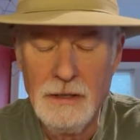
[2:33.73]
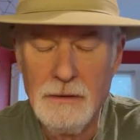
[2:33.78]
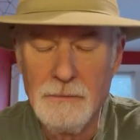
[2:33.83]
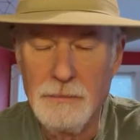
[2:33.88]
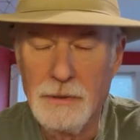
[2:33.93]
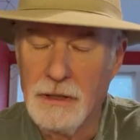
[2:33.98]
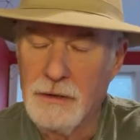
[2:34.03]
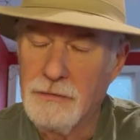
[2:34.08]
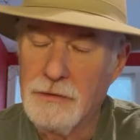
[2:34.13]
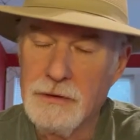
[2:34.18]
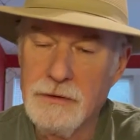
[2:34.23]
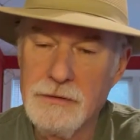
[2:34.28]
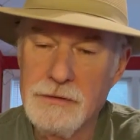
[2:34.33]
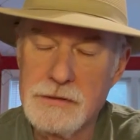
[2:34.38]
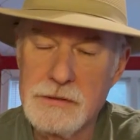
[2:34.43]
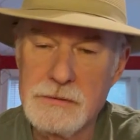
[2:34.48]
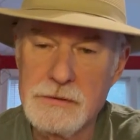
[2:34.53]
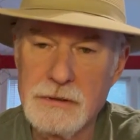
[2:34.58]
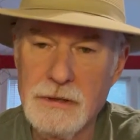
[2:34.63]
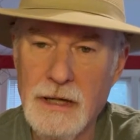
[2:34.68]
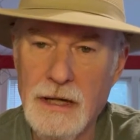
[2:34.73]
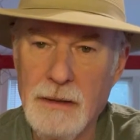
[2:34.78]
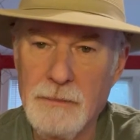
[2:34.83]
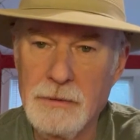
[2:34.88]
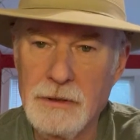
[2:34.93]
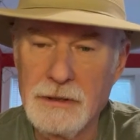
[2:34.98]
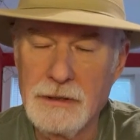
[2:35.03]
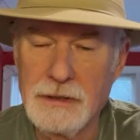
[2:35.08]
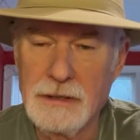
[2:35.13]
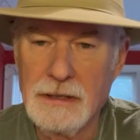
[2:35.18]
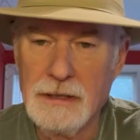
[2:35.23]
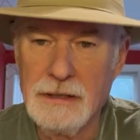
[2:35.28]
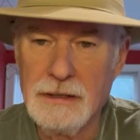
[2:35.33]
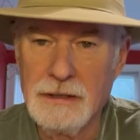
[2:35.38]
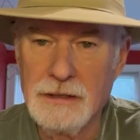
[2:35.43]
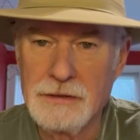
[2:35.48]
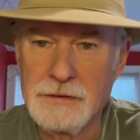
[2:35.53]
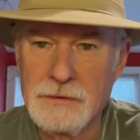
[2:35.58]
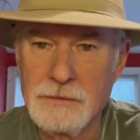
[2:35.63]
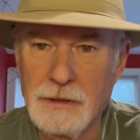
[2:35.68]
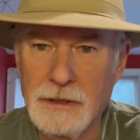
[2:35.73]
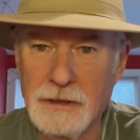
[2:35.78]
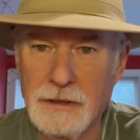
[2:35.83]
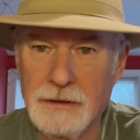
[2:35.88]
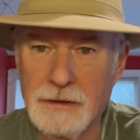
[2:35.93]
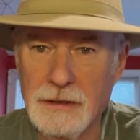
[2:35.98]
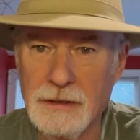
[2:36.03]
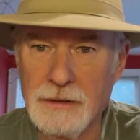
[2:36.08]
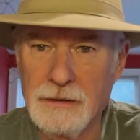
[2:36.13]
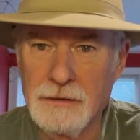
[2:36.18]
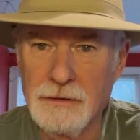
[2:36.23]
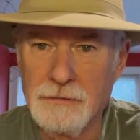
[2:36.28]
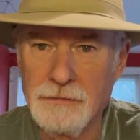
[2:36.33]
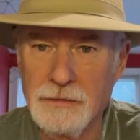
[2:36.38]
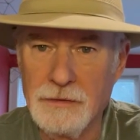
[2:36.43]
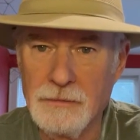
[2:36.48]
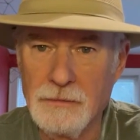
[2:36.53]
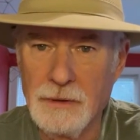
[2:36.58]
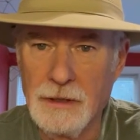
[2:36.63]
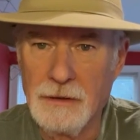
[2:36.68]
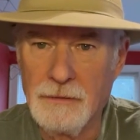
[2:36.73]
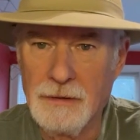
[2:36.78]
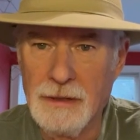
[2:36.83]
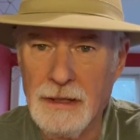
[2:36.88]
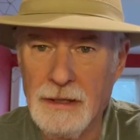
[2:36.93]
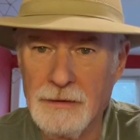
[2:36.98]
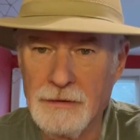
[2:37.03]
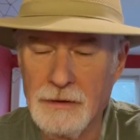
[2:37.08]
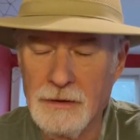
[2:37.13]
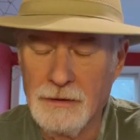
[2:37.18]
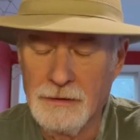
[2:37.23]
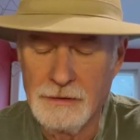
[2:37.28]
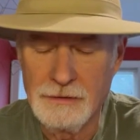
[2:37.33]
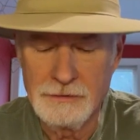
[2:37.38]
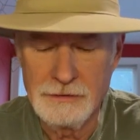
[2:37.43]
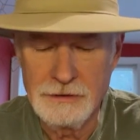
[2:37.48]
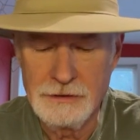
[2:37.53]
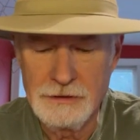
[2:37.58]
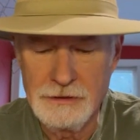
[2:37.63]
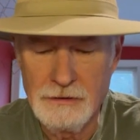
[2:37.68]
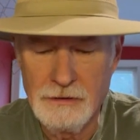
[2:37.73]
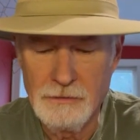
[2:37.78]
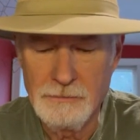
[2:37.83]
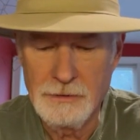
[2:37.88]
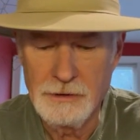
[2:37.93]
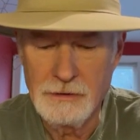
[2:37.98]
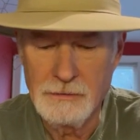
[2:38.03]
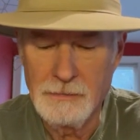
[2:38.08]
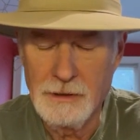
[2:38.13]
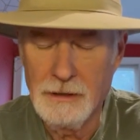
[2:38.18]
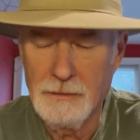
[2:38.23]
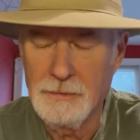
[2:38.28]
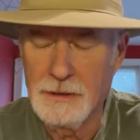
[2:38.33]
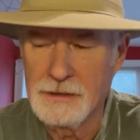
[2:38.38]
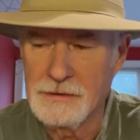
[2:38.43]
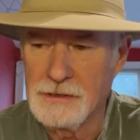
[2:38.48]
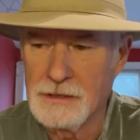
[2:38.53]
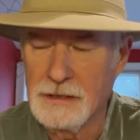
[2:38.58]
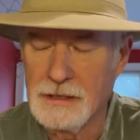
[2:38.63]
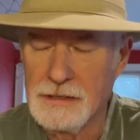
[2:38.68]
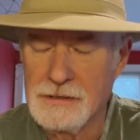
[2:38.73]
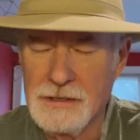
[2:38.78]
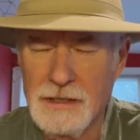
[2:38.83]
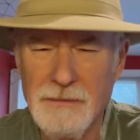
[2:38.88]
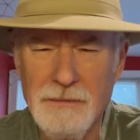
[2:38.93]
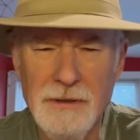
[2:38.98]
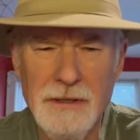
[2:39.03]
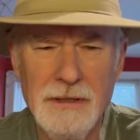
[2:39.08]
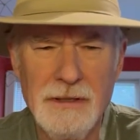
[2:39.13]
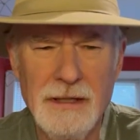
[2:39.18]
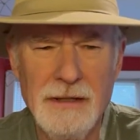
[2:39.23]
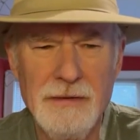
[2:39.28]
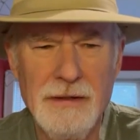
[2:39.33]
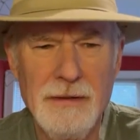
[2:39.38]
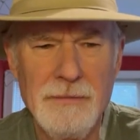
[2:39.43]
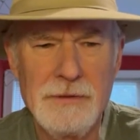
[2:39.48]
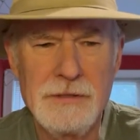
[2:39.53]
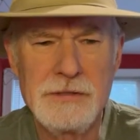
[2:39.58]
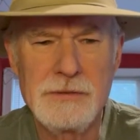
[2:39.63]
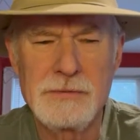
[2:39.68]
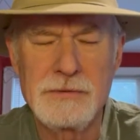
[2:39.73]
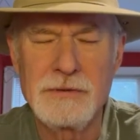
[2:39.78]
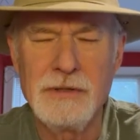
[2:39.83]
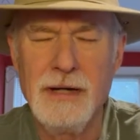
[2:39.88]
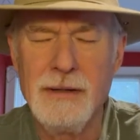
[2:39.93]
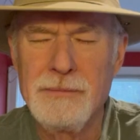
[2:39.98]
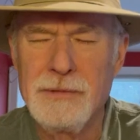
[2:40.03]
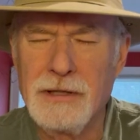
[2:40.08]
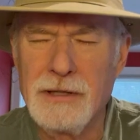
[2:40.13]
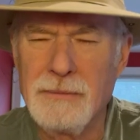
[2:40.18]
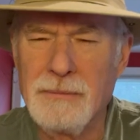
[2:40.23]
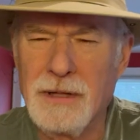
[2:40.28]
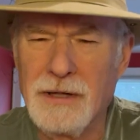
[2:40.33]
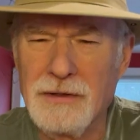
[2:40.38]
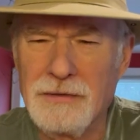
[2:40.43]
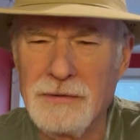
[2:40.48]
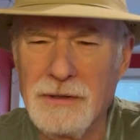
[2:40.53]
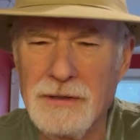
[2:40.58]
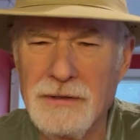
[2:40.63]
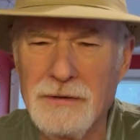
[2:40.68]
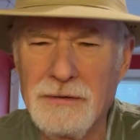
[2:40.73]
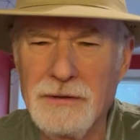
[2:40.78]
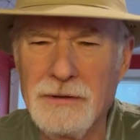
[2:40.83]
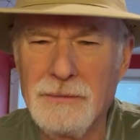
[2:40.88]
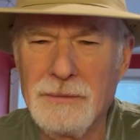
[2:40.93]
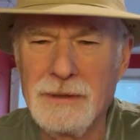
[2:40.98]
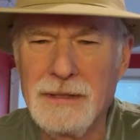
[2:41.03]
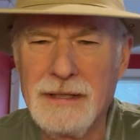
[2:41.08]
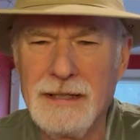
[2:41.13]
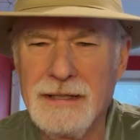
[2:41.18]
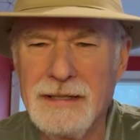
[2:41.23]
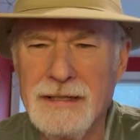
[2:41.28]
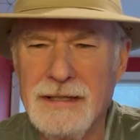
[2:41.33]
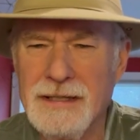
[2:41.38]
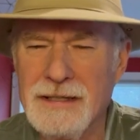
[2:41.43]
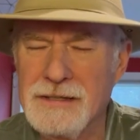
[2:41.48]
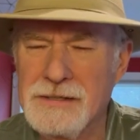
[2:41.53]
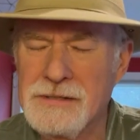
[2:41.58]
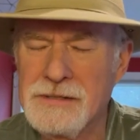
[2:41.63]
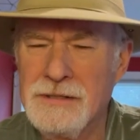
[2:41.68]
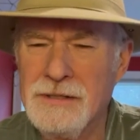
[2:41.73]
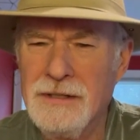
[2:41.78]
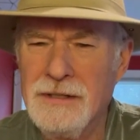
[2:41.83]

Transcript: But if you do subscribe, you'll get the ideas quicker than if you wait around. They'll just show up in your mailbox, I guess. I never subscribe to anybody, so I don't know what that does.